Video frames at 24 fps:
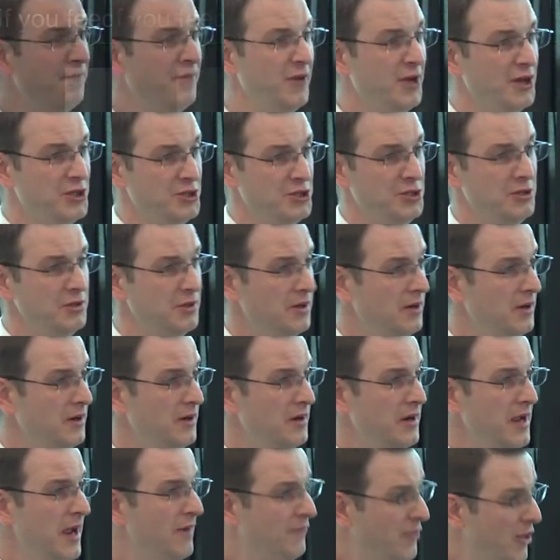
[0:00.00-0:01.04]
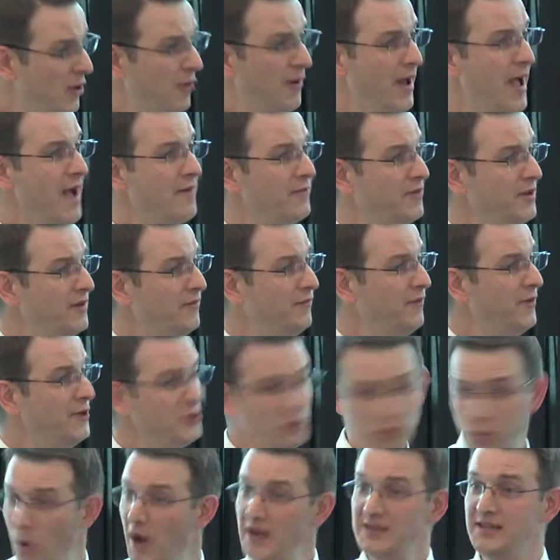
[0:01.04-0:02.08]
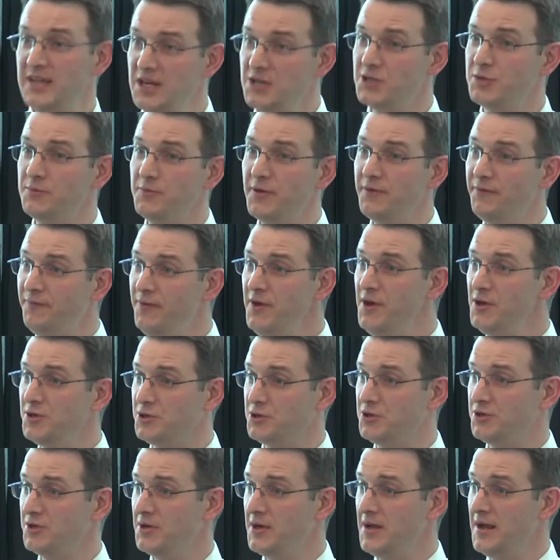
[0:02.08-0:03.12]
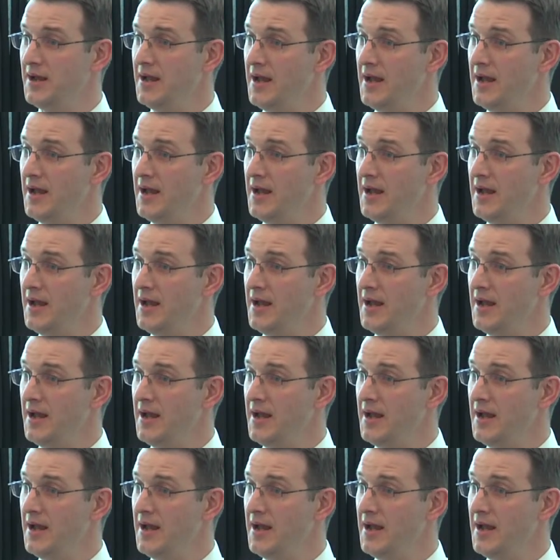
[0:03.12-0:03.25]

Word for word: fish? If they don't have any fish, why teach them to fish?